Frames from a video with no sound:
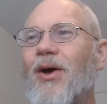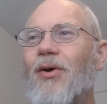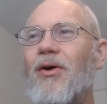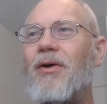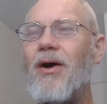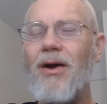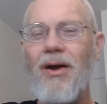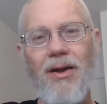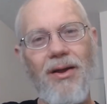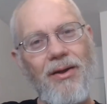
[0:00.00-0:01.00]

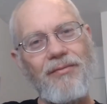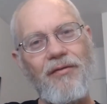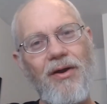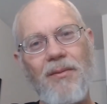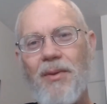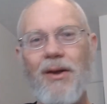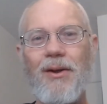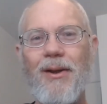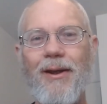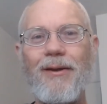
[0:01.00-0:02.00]

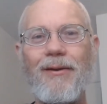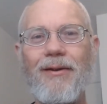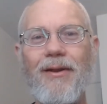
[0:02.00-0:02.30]
environmentally,